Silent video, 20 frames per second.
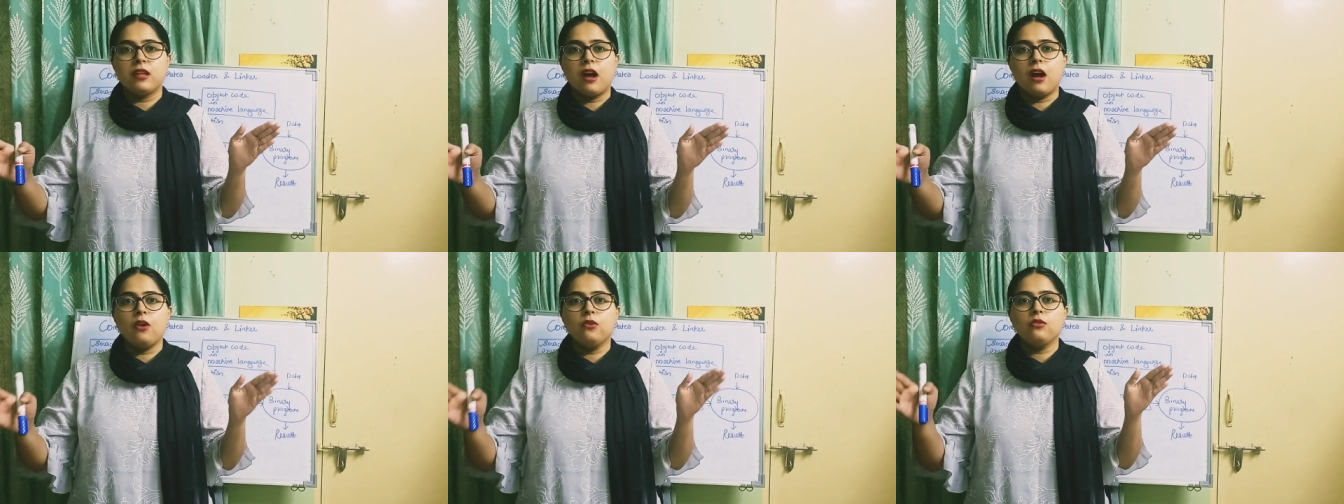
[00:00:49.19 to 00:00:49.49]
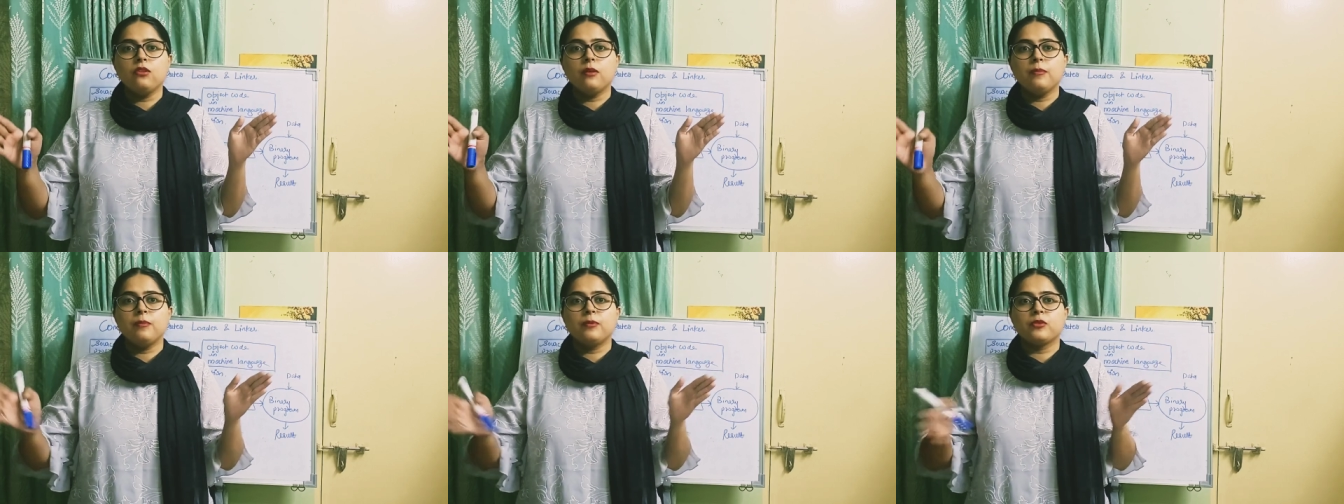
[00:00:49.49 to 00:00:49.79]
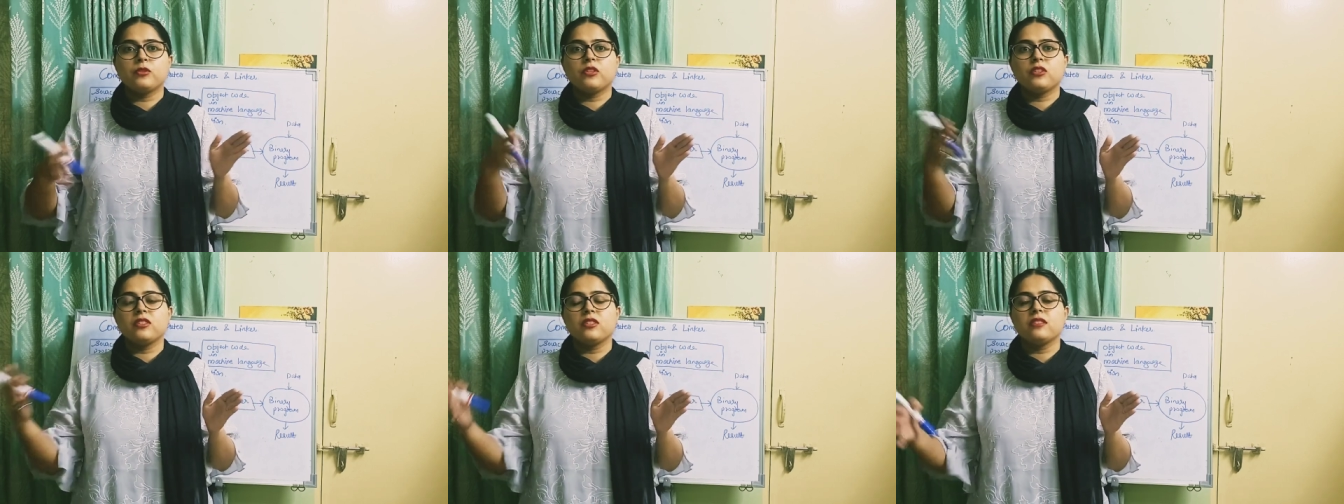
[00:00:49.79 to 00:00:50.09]
how the
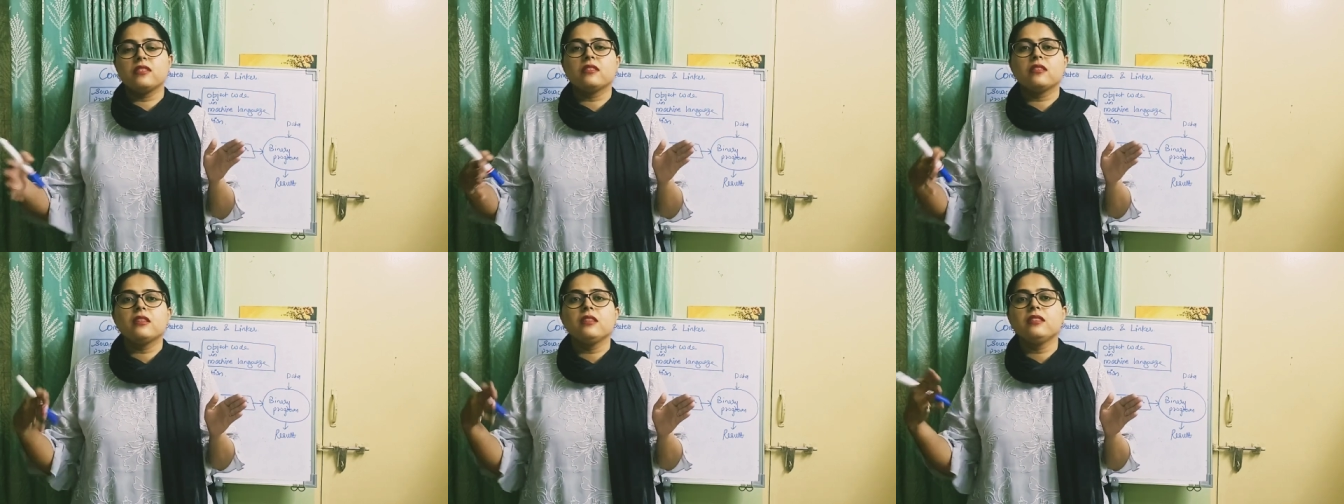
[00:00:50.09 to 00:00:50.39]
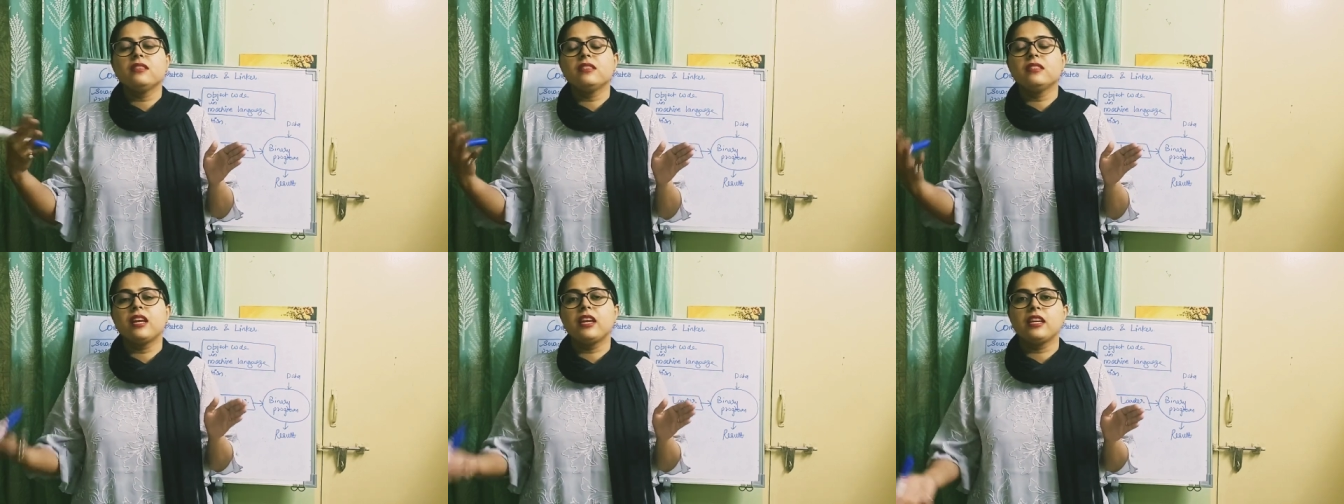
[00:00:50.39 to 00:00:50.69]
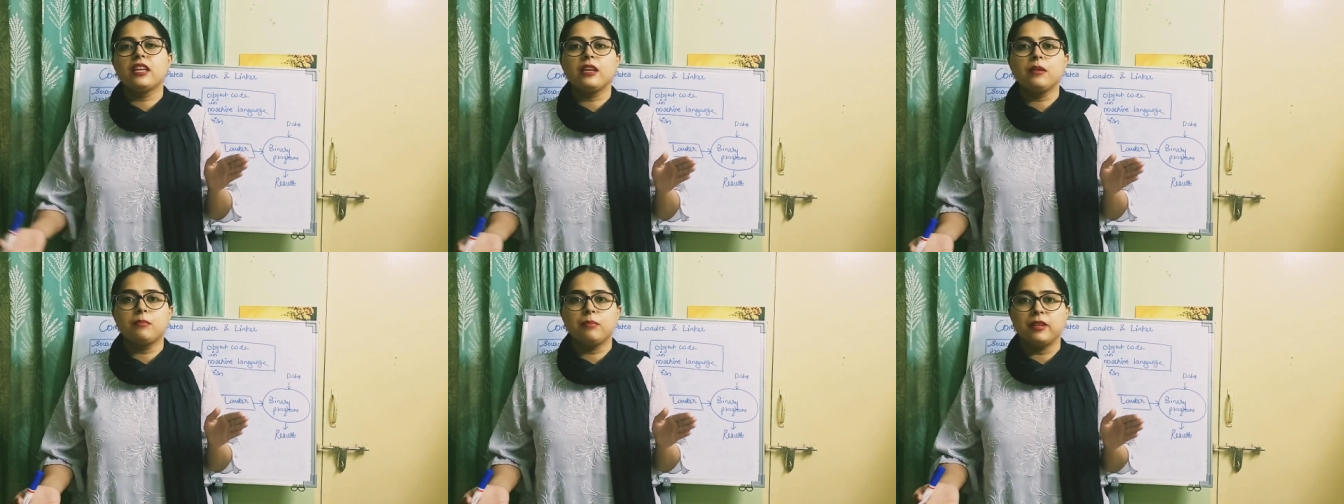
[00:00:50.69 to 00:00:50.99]
process is
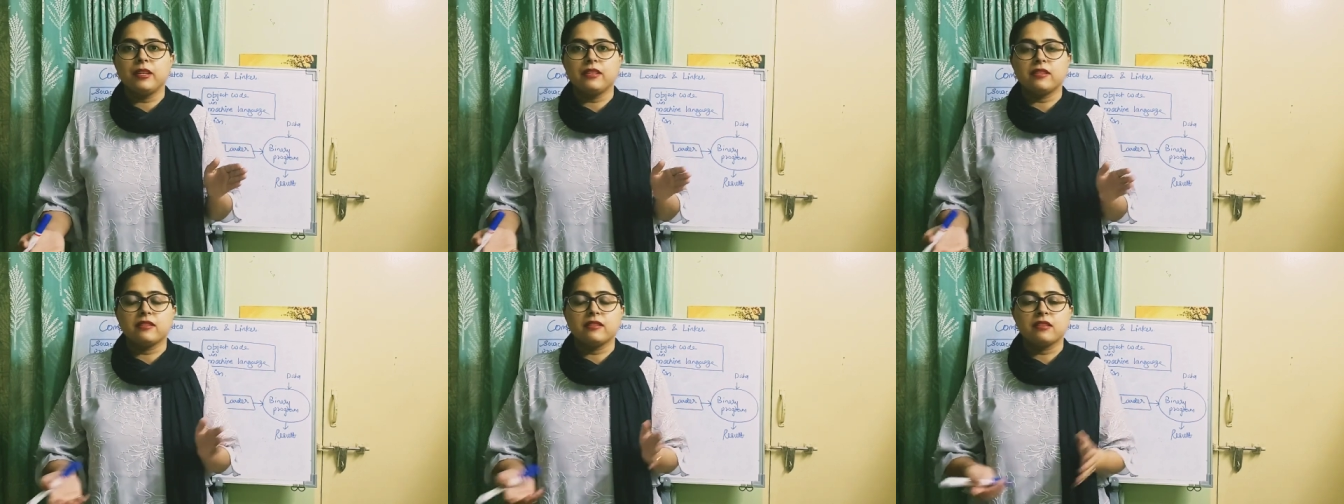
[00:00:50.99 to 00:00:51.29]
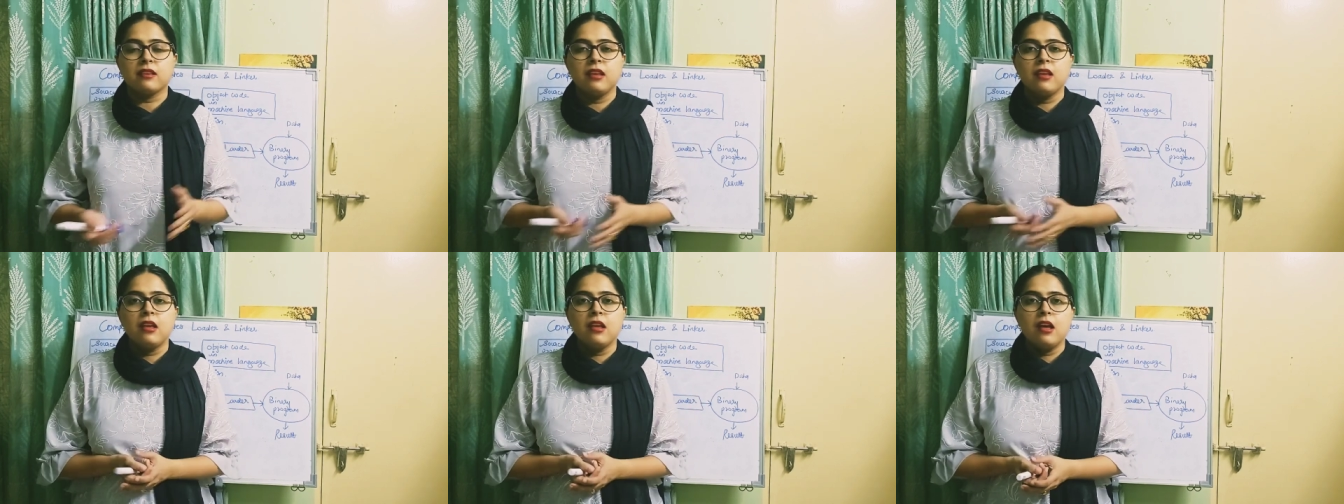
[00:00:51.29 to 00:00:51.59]
taking place,